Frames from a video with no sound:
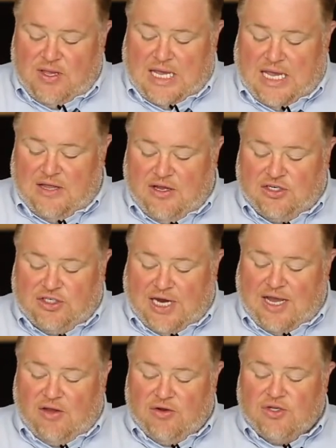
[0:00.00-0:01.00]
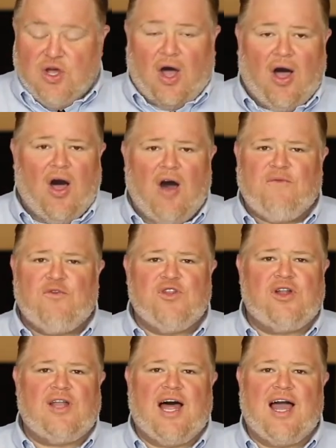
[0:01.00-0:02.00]
And the jailer called for
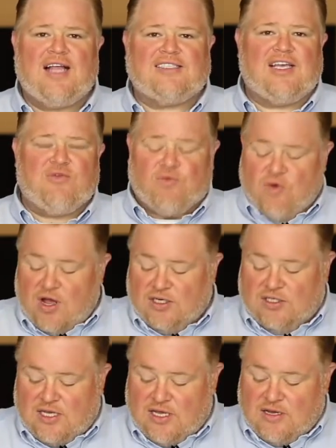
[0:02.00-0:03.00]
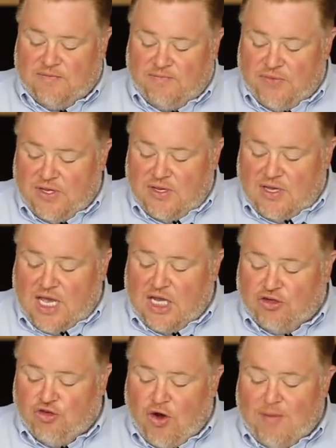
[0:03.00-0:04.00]
the lights and rushed in.
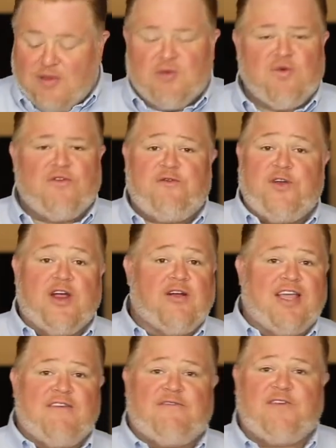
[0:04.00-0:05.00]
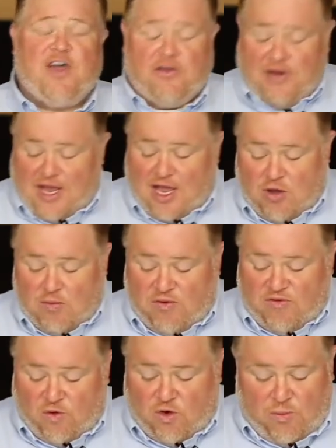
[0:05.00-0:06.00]
And trembling with fear, he fell down
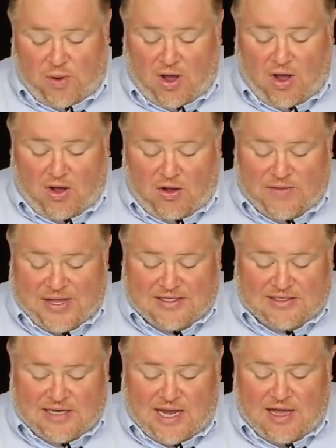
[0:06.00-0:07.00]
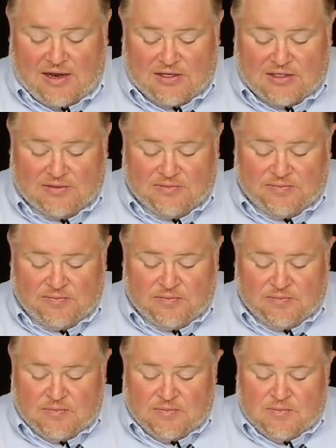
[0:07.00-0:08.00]
before Paul and Silas.
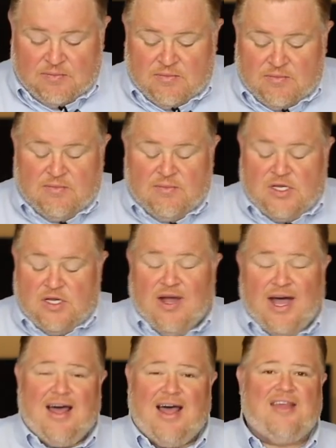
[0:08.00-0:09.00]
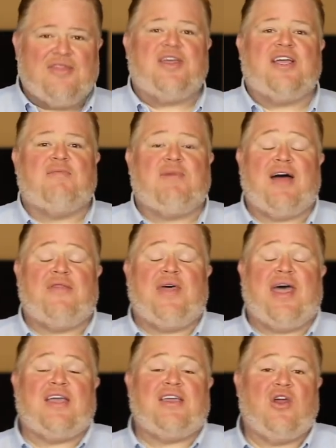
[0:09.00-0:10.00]
You know, I, I think about
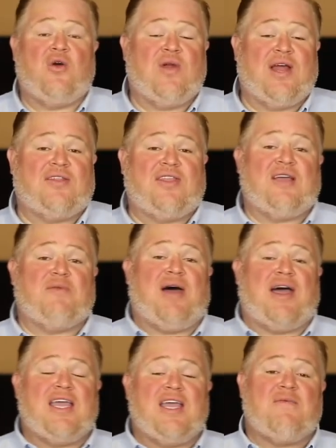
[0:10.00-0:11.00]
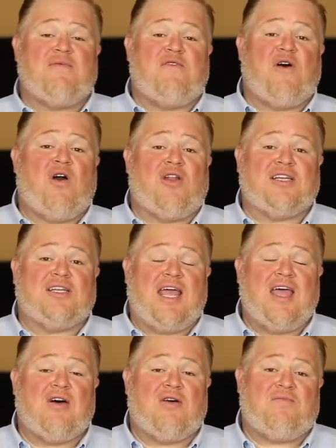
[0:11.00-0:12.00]
that. You know, when I think about him falling
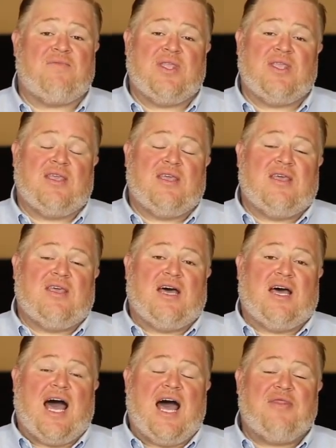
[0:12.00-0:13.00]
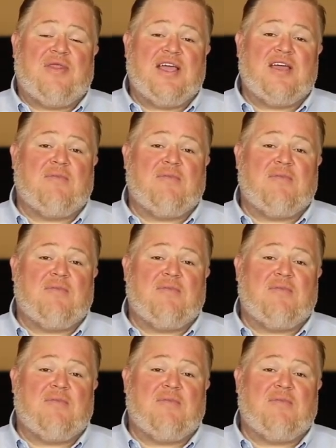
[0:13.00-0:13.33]
down, uh, I think